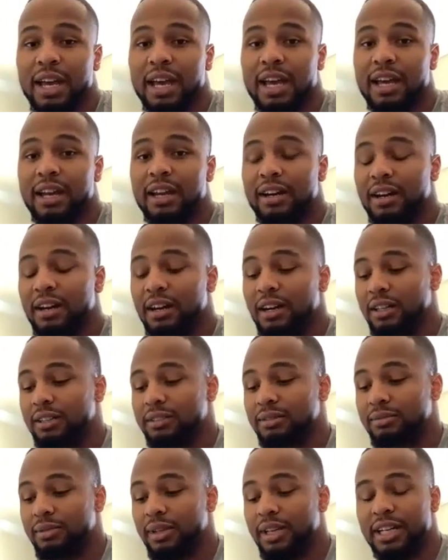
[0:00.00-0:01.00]
and
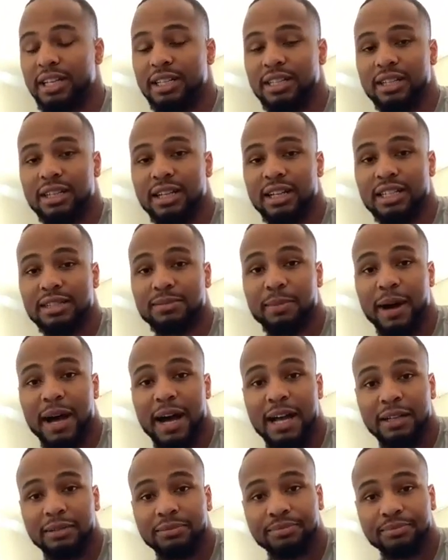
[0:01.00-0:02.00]
get a spot.